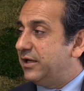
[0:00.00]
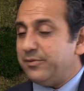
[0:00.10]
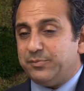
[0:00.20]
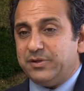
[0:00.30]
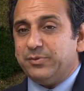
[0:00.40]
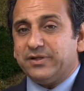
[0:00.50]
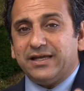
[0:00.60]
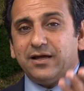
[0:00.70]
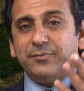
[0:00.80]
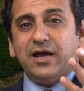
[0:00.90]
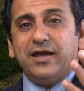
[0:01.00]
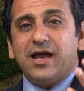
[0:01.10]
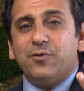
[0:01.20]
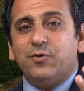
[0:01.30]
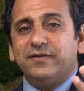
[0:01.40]
I mean, people can't, I mean, I,
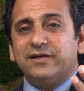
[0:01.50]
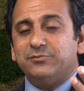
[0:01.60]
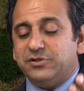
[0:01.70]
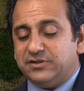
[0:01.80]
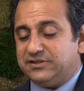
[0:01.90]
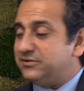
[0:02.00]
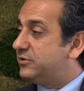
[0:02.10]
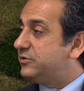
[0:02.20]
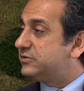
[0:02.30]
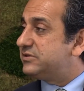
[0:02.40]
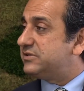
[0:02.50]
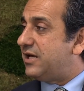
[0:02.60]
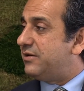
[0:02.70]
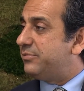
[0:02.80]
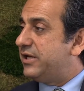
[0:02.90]
I want the community to look this up.